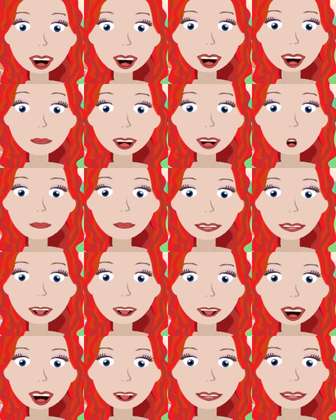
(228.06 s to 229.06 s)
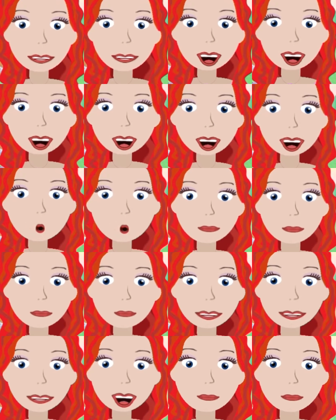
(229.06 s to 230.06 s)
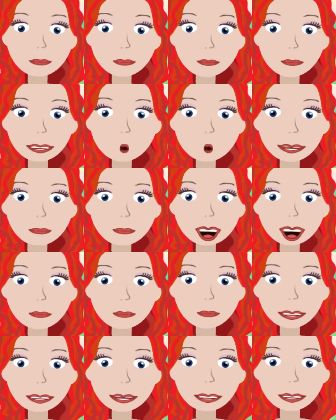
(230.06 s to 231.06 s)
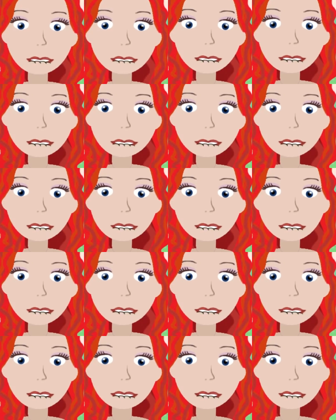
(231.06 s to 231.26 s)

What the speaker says: by Melanie Sellier and The Green-Eyed Prince by Brittany